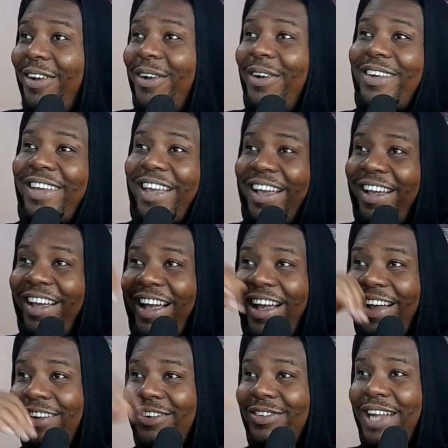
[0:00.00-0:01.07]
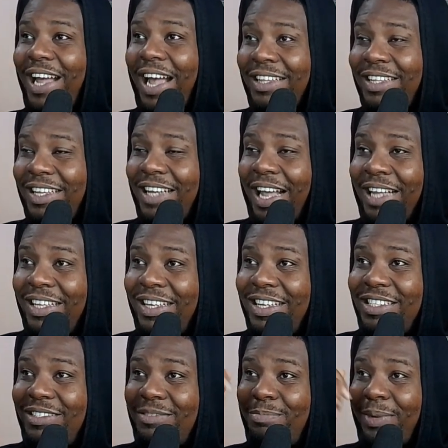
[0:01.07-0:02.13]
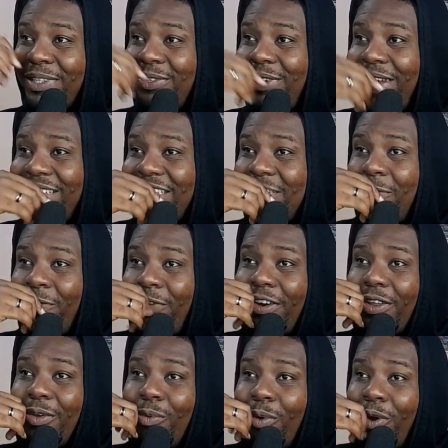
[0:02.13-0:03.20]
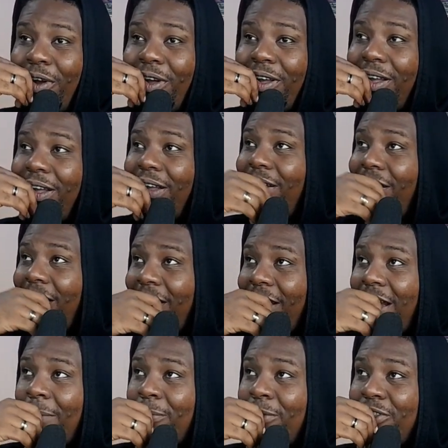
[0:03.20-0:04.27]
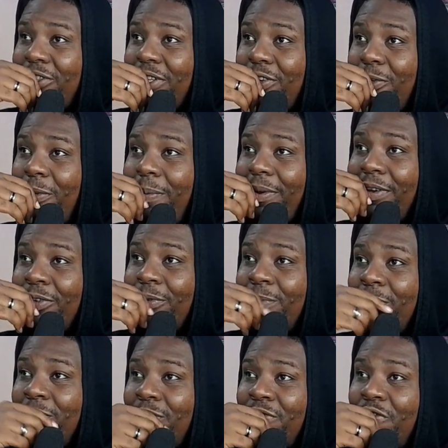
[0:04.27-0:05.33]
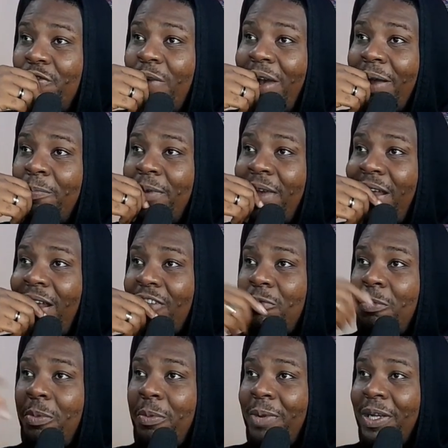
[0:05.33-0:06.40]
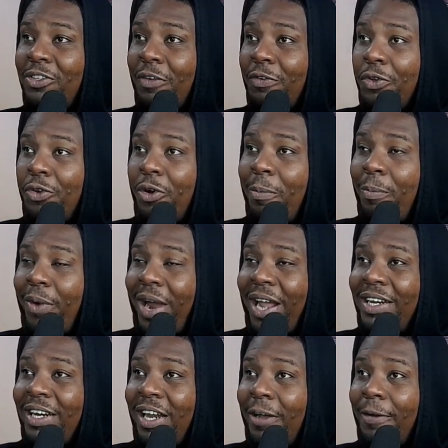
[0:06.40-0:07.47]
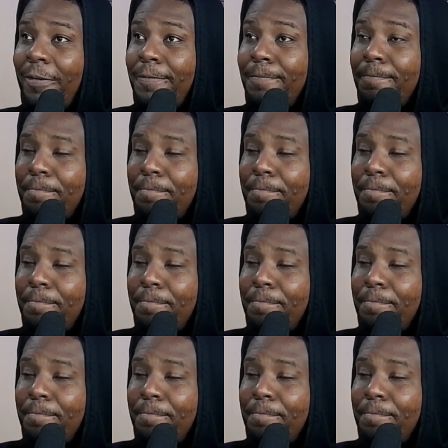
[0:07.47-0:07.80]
Okay, I know that. I think I think this particular thing before the war. I, am not sure they will, they will be they will be allowed to be part of Europe right now.